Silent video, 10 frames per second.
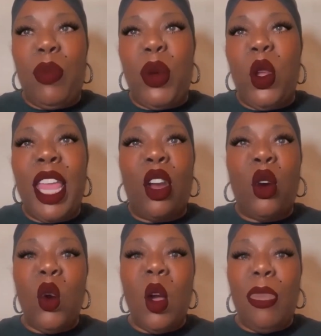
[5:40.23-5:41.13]
people
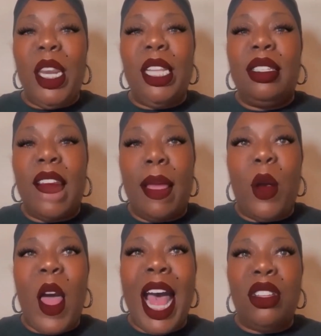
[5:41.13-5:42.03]
that grew up in a
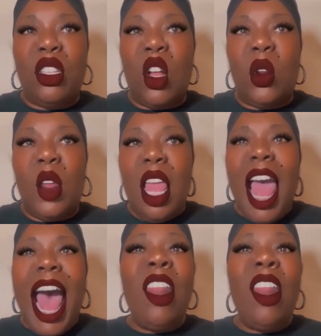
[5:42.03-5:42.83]
stable household.